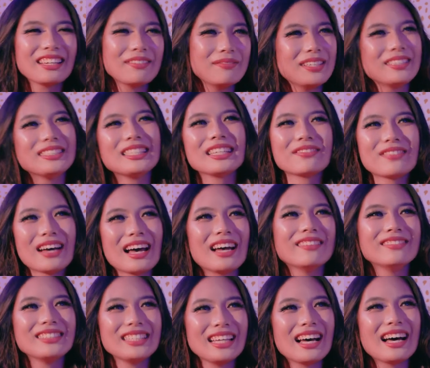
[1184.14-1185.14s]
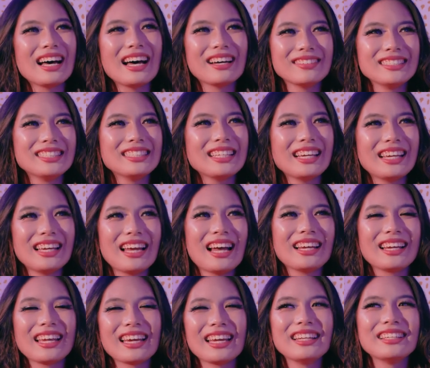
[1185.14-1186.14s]
music vibes. Yeah, I would say I
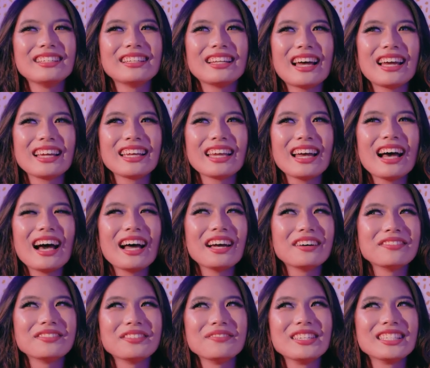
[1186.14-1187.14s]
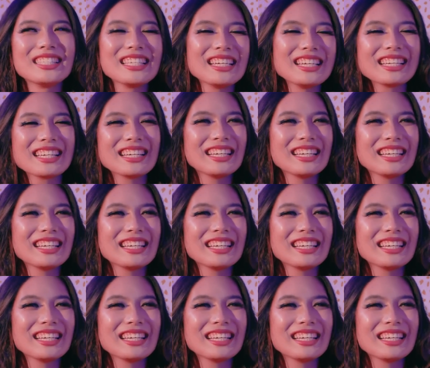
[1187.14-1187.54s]
get high off the music.